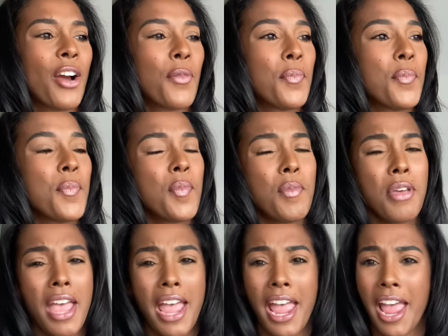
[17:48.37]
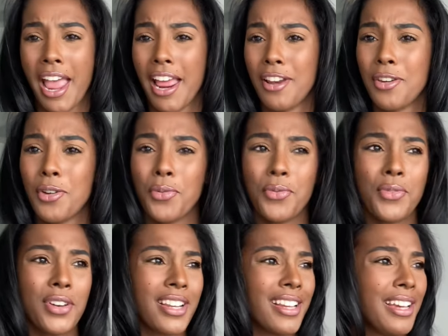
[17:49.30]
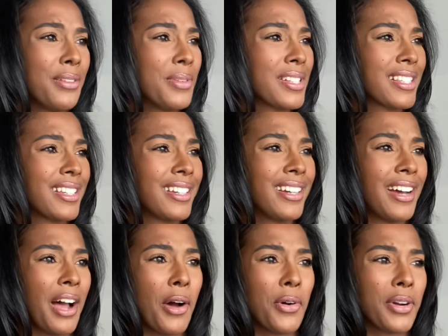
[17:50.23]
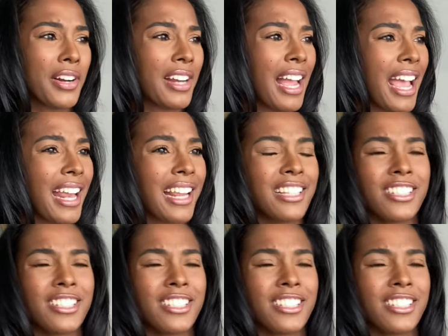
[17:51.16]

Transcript: Man, it was an older lady.